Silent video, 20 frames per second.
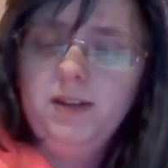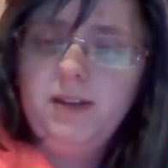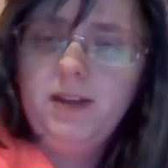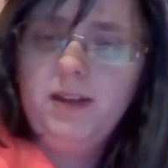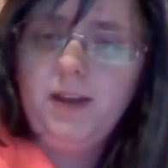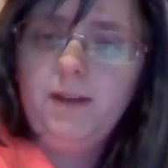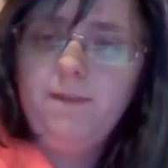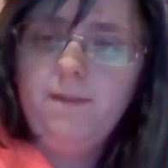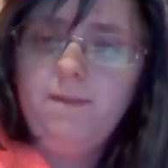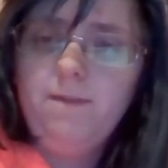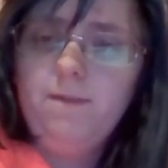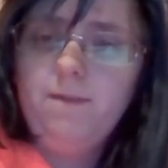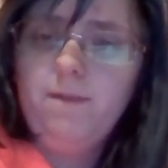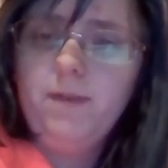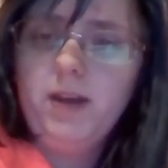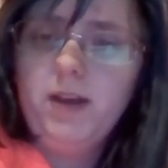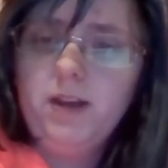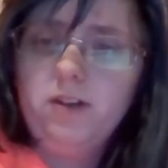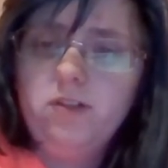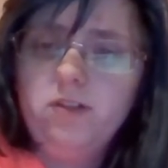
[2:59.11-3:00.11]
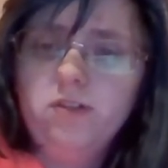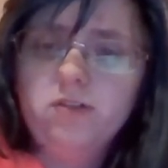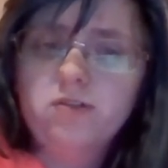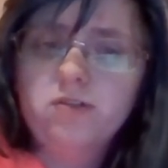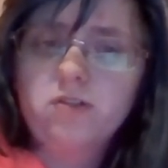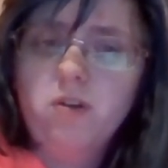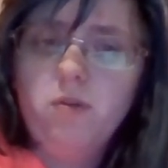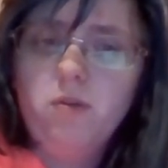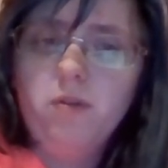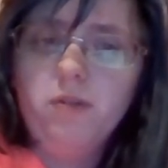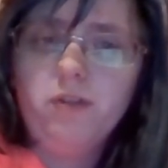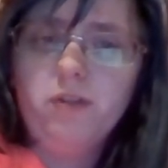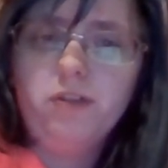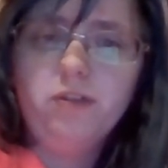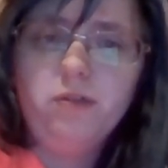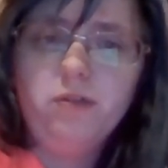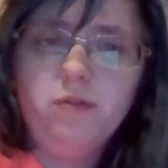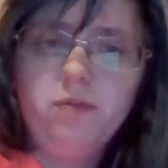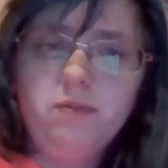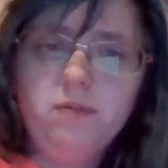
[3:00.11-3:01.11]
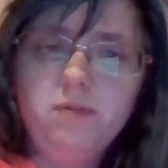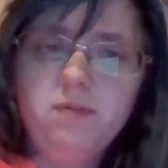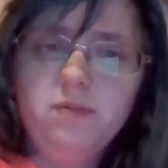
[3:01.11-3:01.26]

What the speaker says: if it does go on to